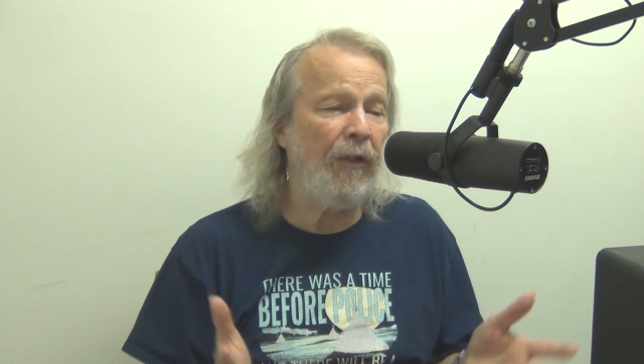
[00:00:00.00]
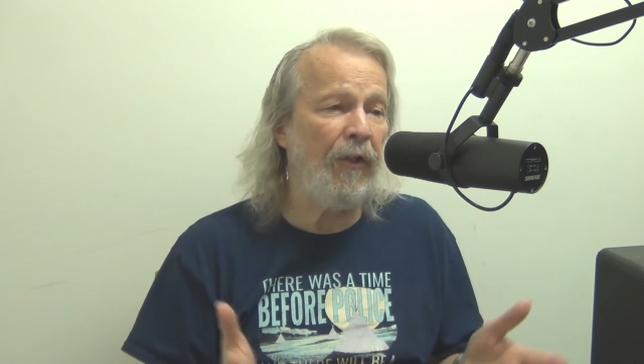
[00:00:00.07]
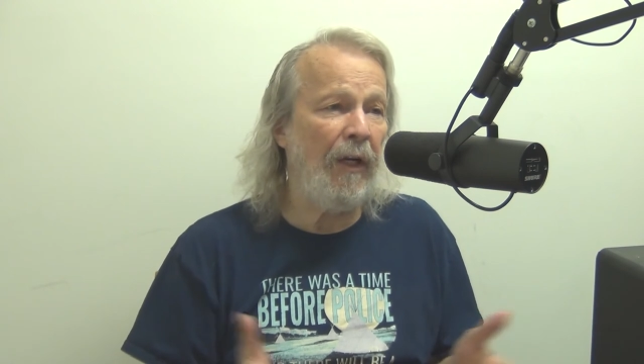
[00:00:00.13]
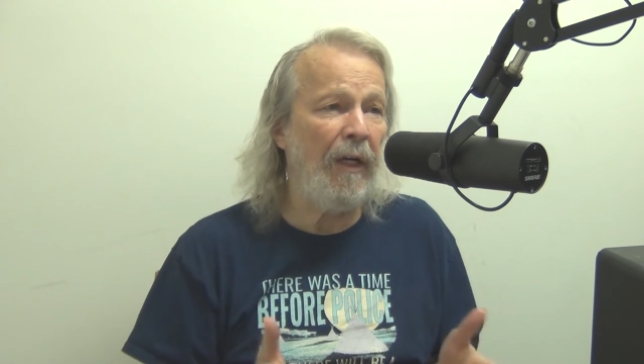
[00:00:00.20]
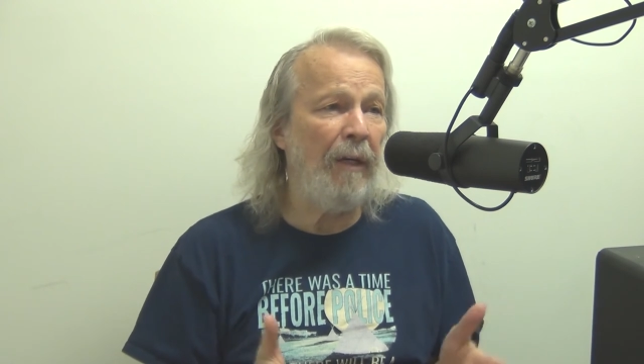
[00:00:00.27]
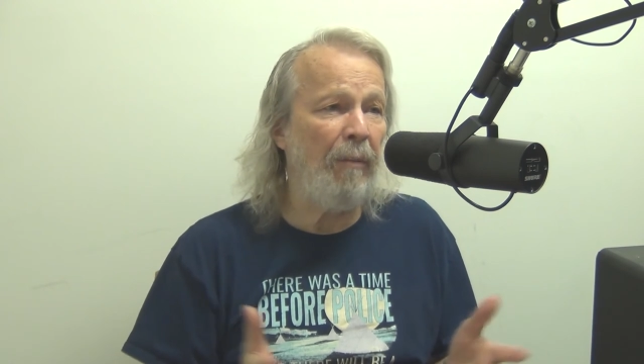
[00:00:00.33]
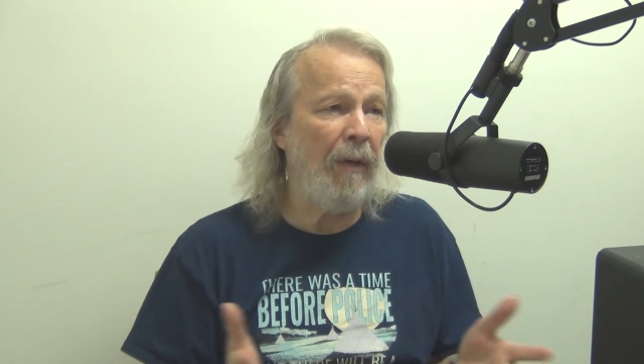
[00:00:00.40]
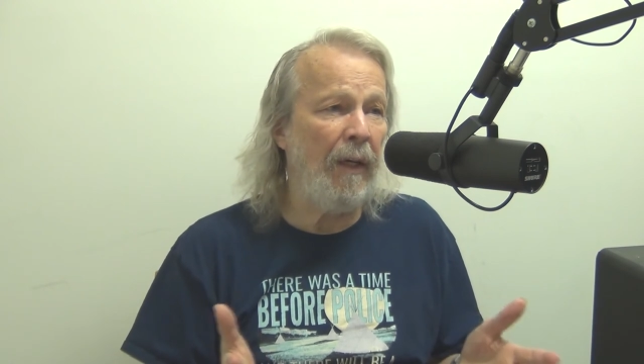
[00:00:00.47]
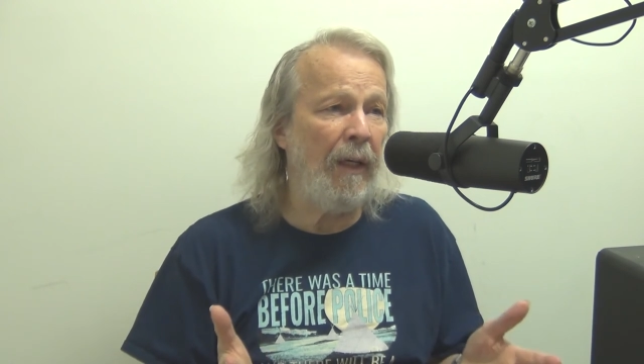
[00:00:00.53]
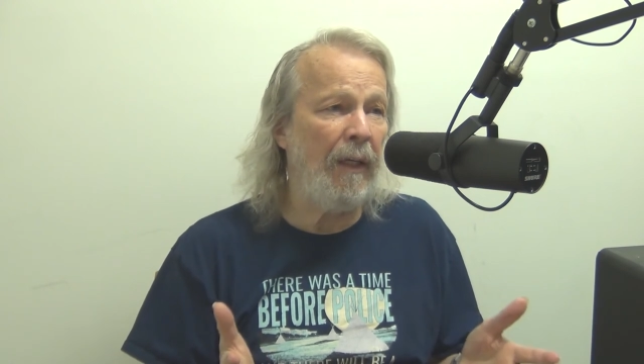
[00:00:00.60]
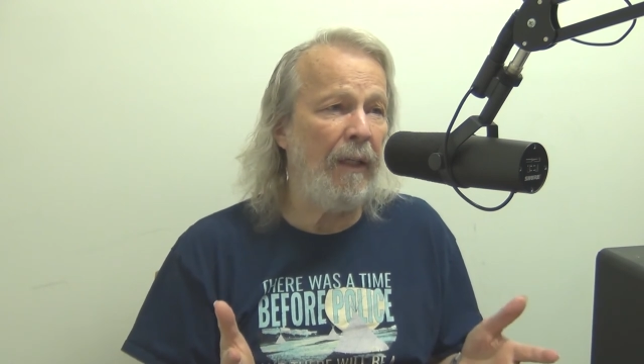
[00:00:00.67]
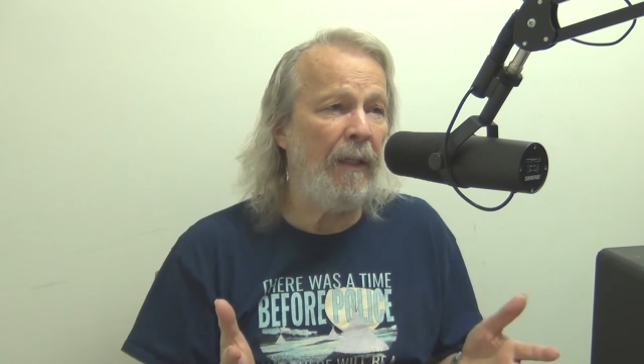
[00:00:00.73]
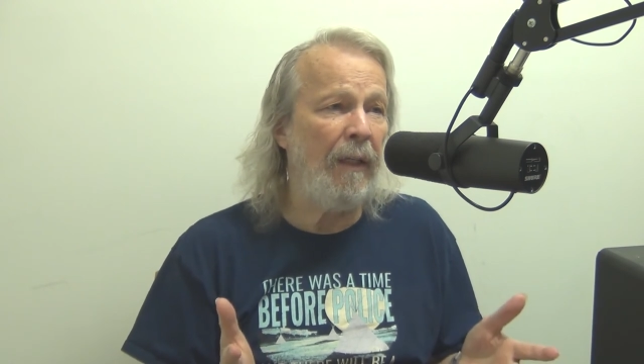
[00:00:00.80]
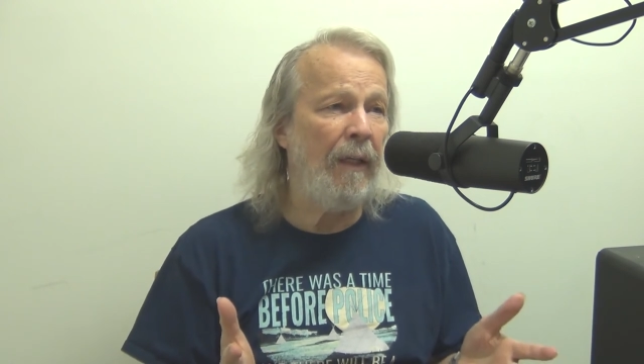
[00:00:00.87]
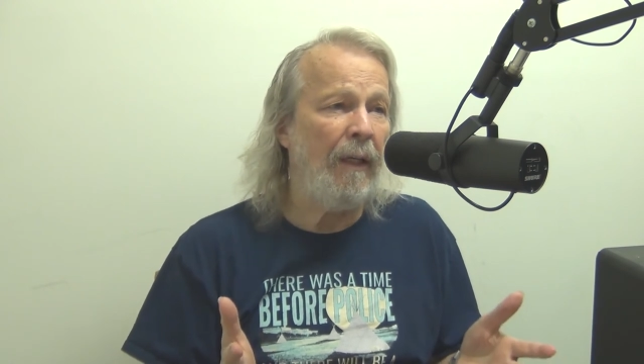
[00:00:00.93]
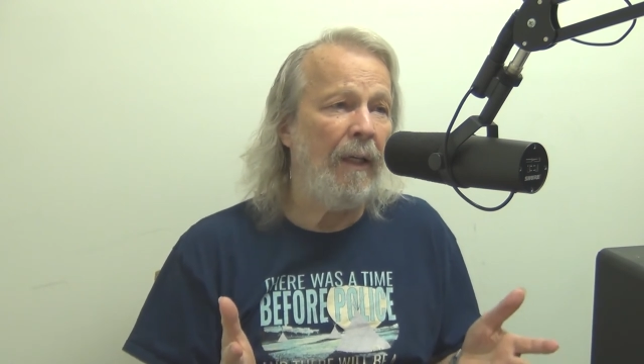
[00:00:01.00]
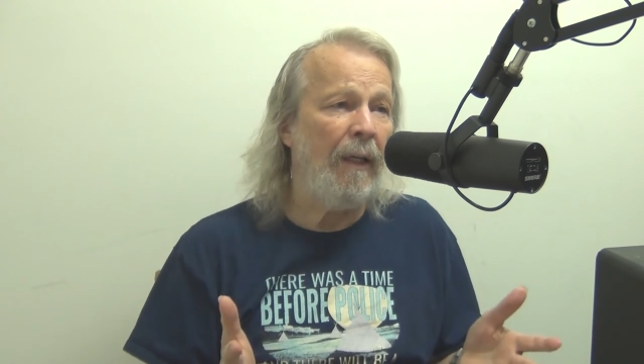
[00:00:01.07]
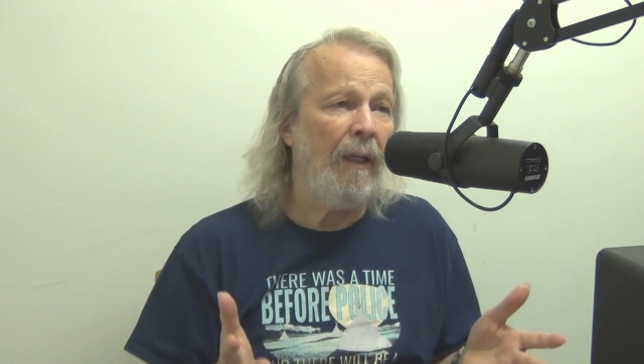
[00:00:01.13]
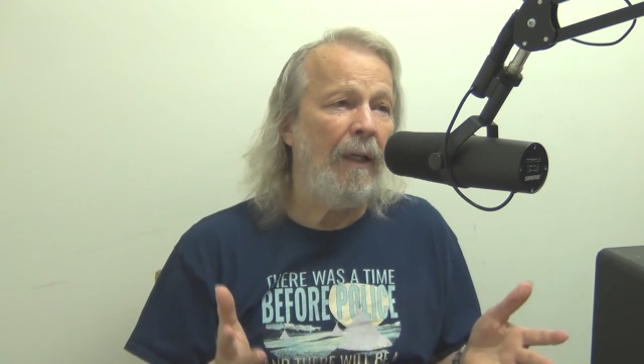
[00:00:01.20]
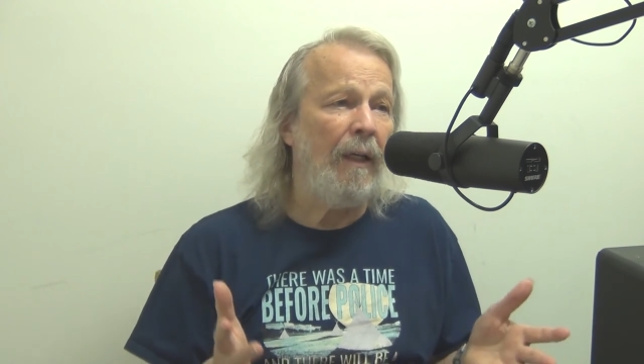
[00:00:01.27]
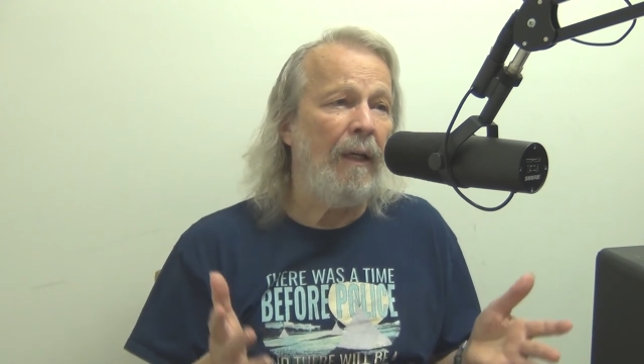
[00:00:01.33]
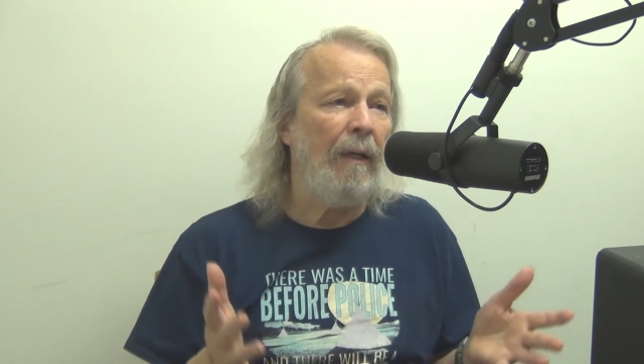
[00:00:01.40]
J-Pay
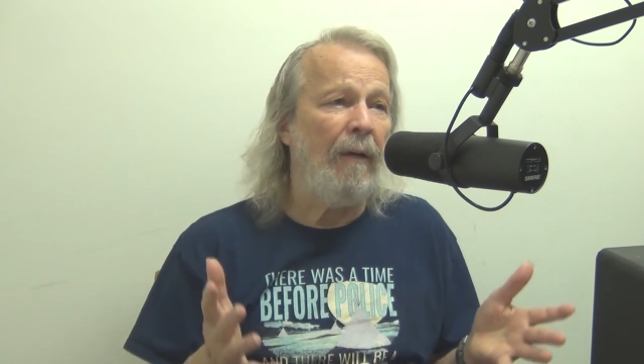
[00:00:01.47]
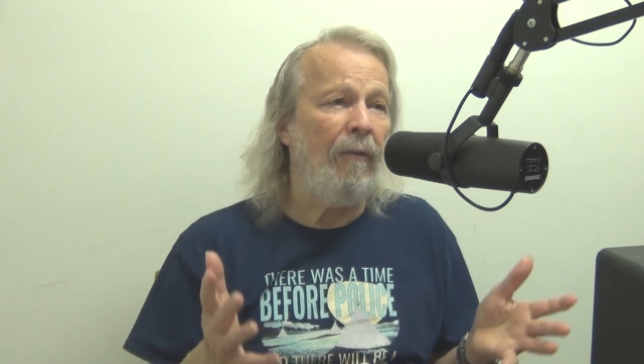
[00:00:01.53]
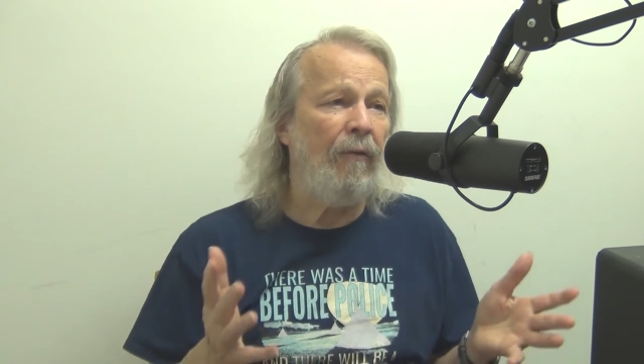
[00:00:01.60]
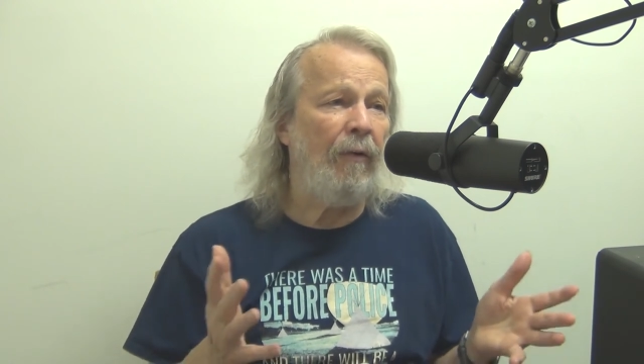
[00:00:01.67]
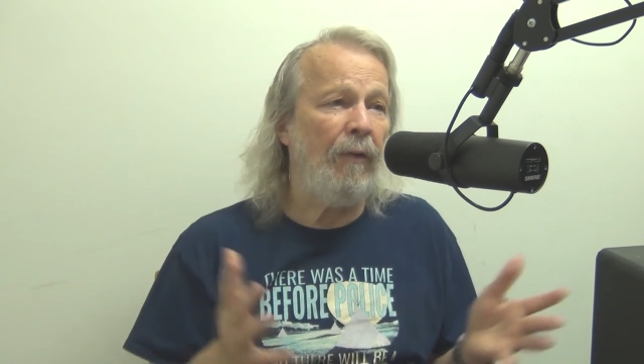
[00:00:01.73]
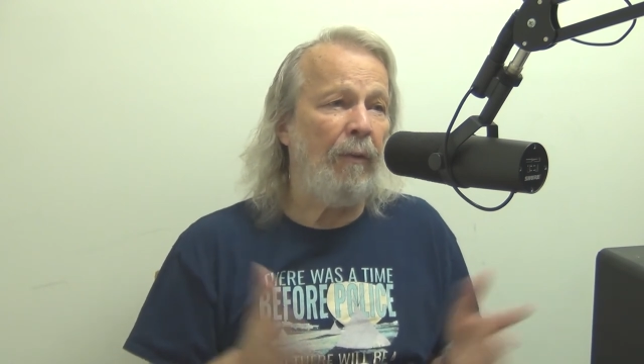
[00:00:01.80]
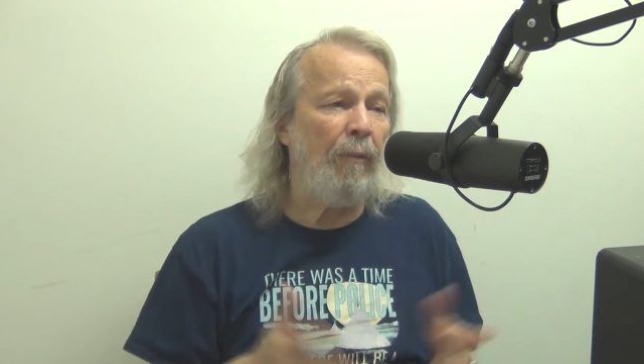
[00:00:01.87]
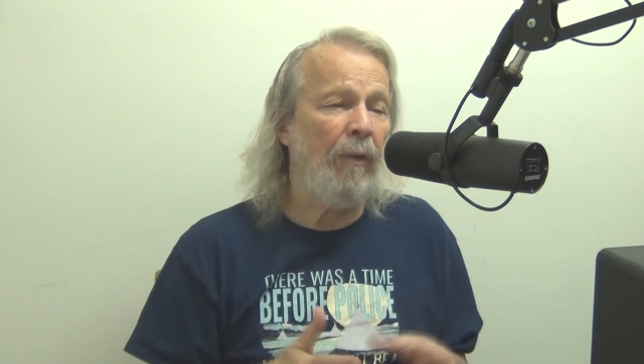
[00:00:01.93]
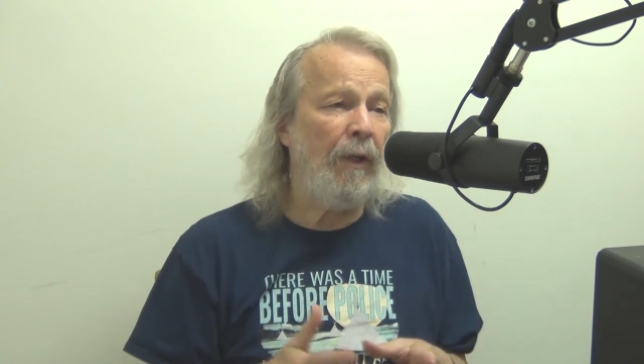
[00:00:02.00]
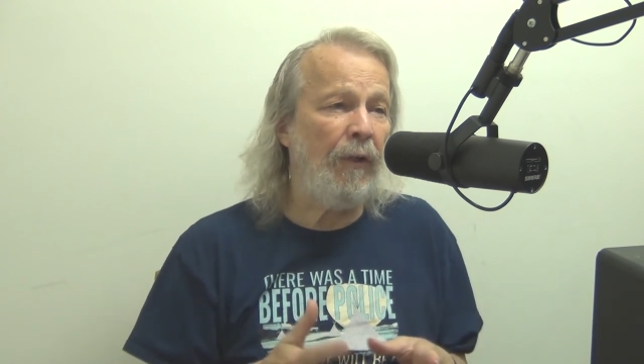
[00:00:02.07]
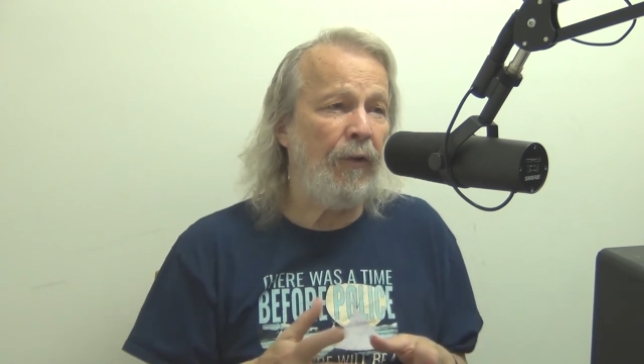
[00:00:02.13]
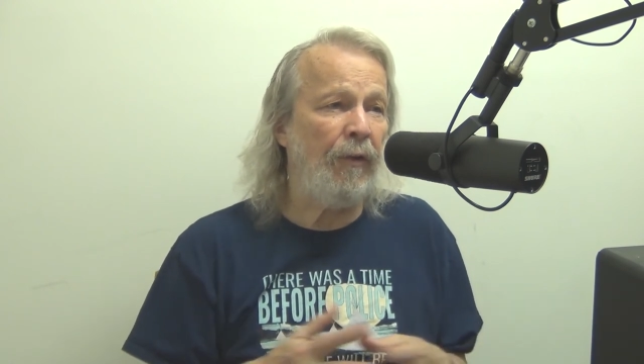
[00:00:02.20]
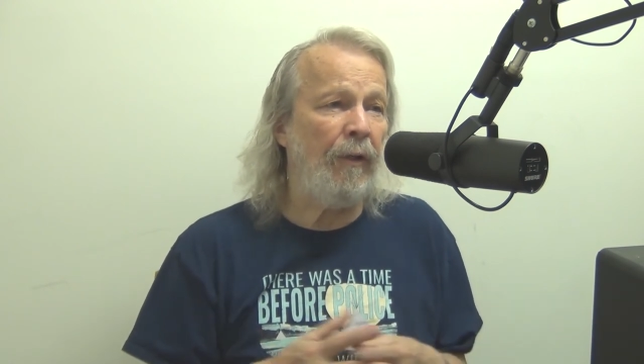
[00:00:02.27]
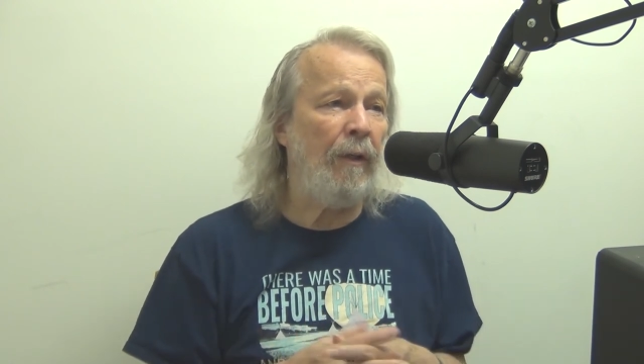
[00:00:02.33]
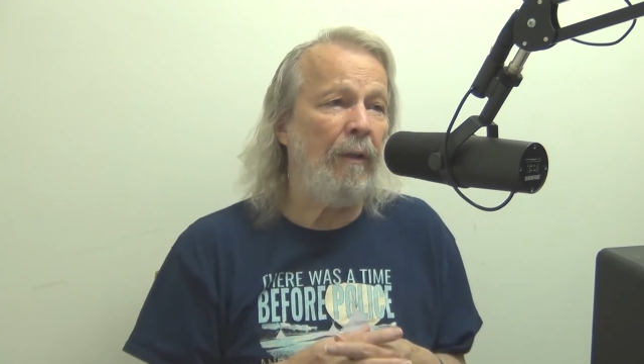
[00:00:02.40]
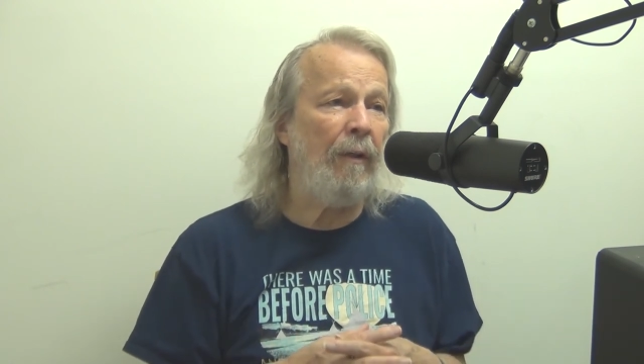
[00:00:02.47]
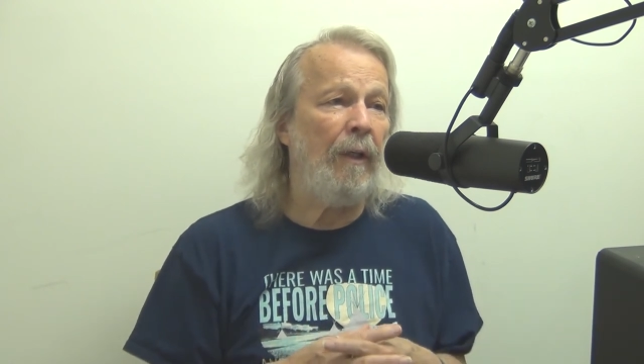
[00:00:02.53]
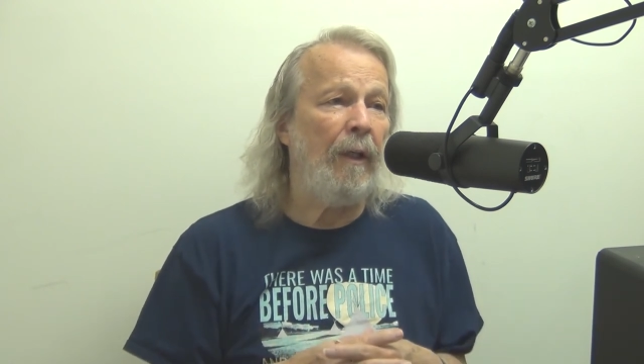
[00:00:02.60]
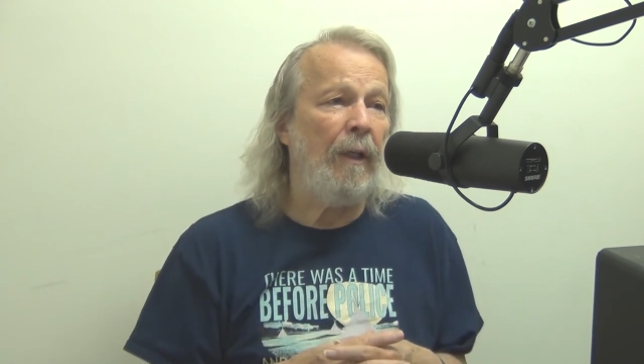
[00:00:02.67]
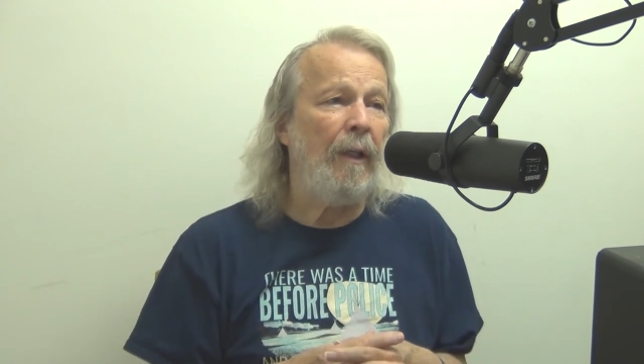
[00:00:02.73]
from the prisoner.